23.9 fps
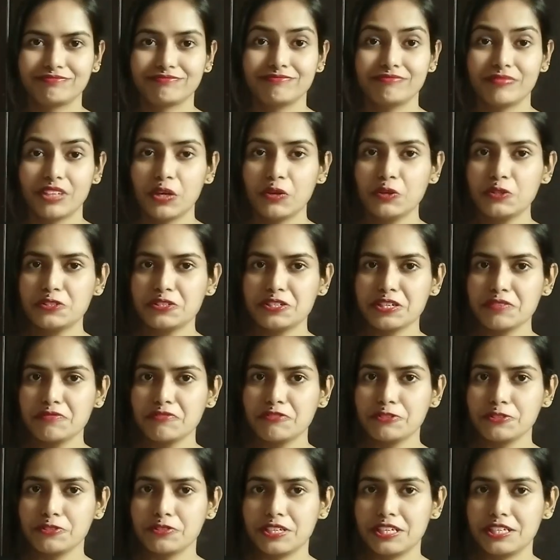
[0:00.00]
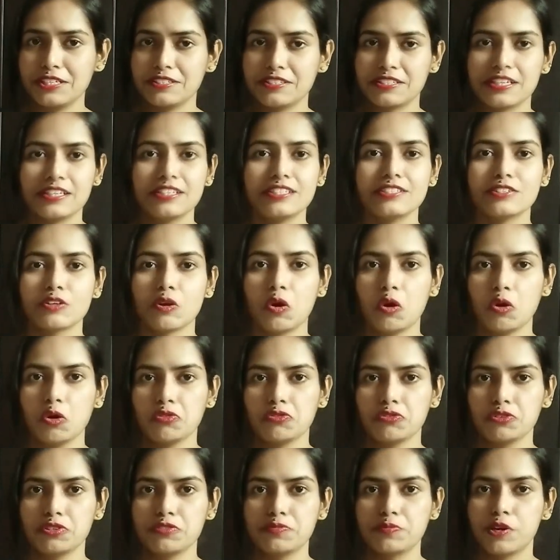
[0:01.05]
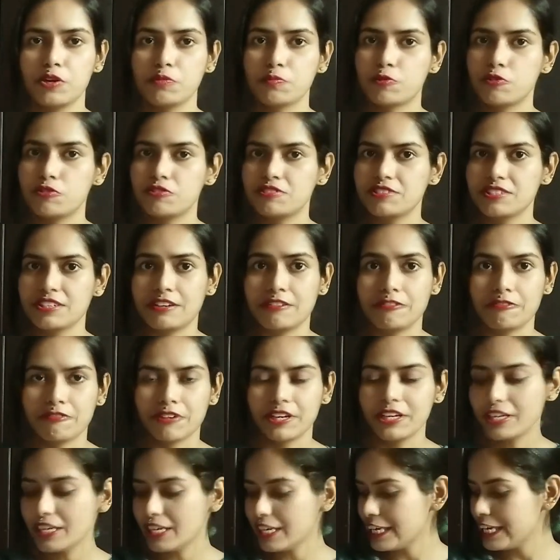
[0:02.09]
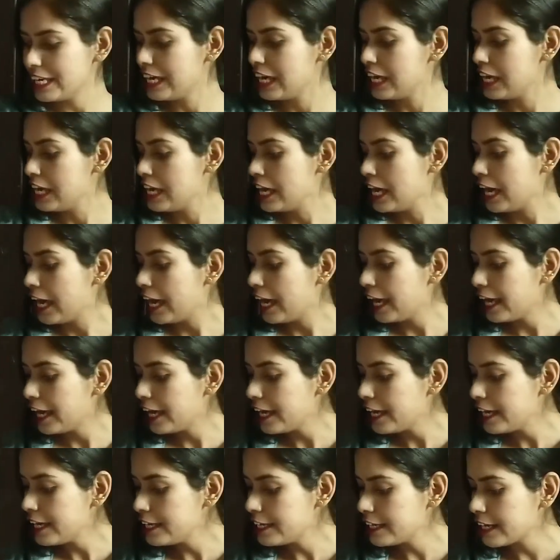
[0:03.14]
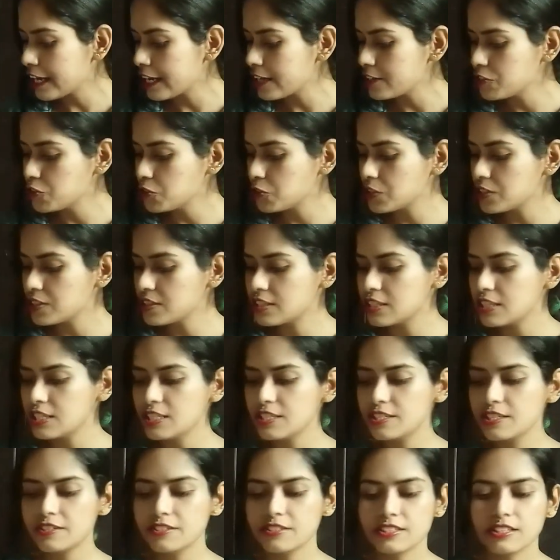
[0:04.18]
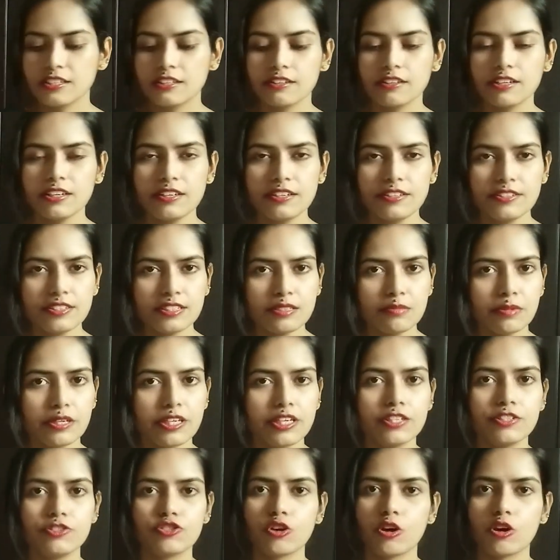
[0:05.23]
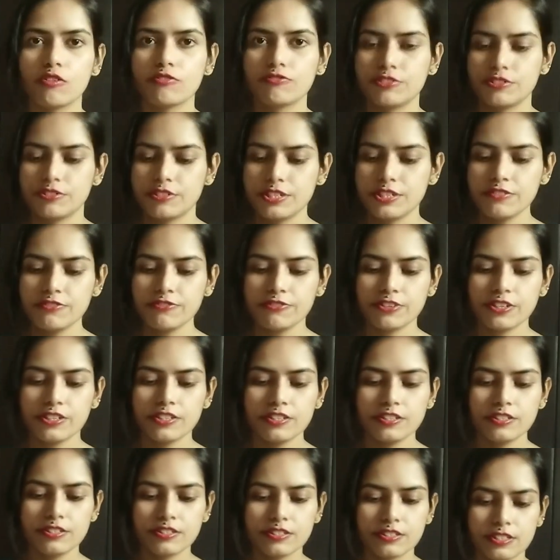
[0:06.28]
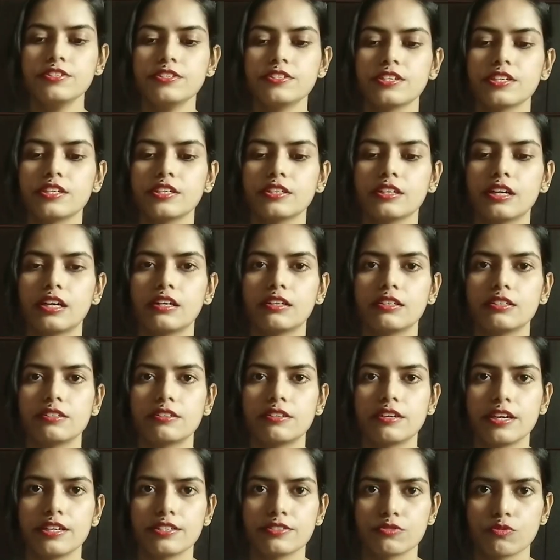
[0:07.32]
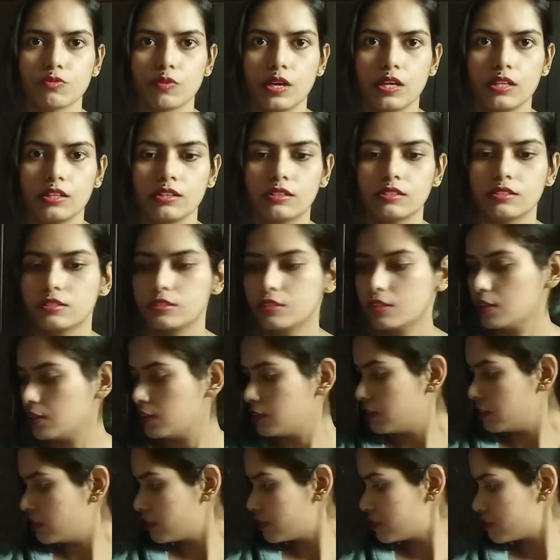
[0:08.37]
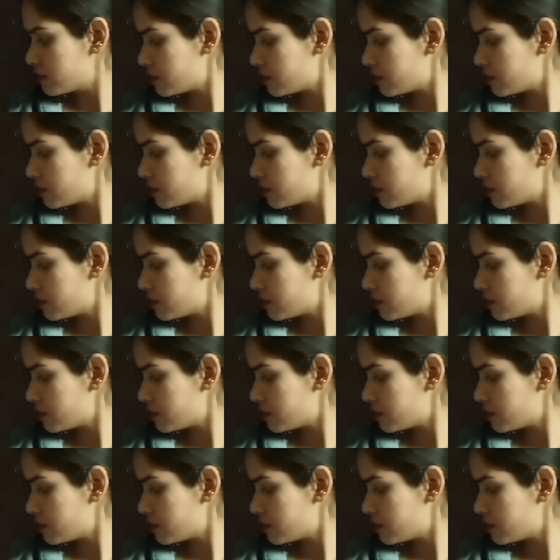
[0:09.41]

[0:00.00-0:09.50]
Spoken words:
Now it's time for the taste test. All of our popcorns are ready. And as you can see, there's a little bit of the difference in color as well. You